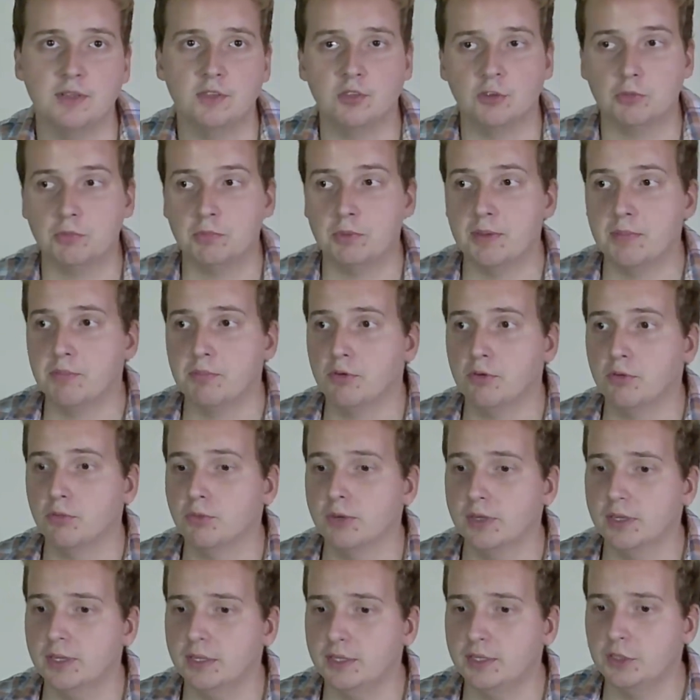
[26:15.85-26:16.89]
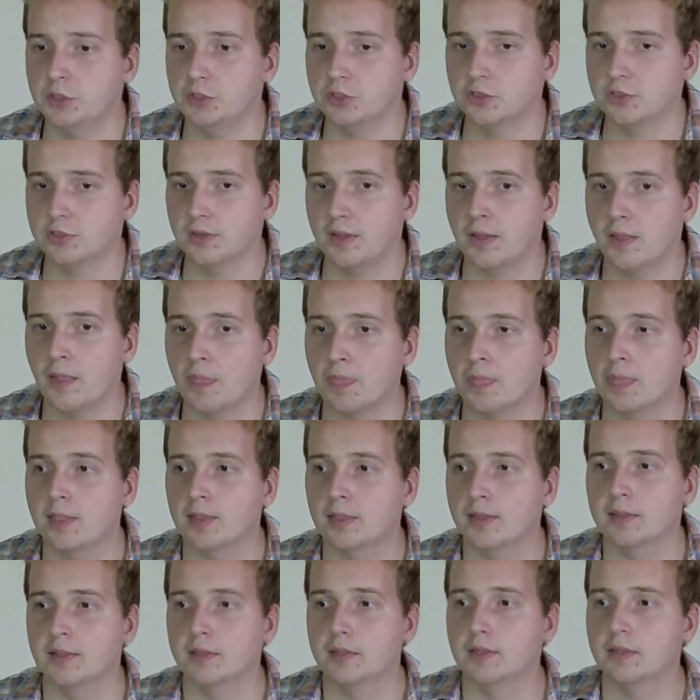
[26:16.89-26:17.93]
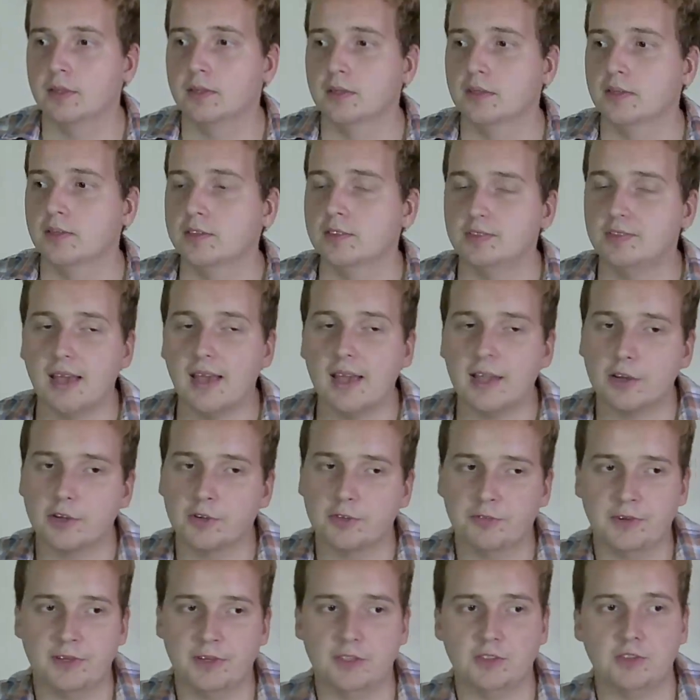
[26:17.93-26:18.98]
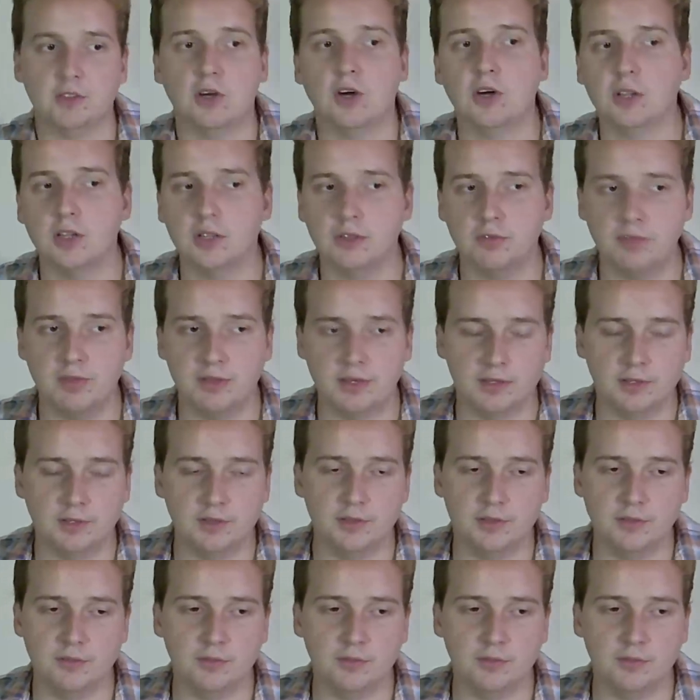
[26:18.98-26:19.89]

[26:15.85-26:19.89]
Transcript: So people really just sacrifice all of their